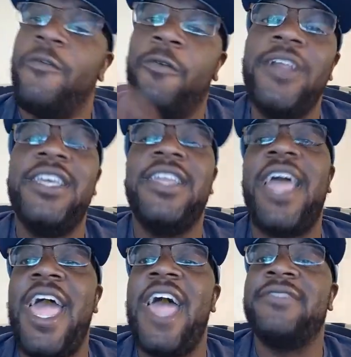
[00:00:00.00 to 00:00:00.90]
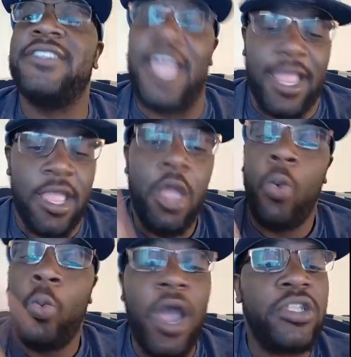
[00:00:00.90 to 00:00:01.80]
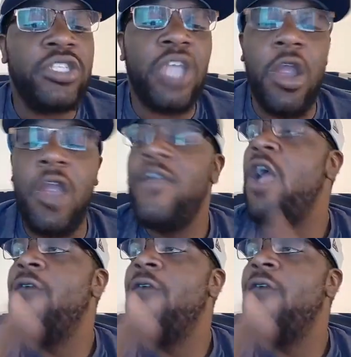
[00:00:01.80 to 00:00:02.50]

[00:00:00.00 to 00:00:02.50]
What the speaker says: 14.5 sacks. Well deserved.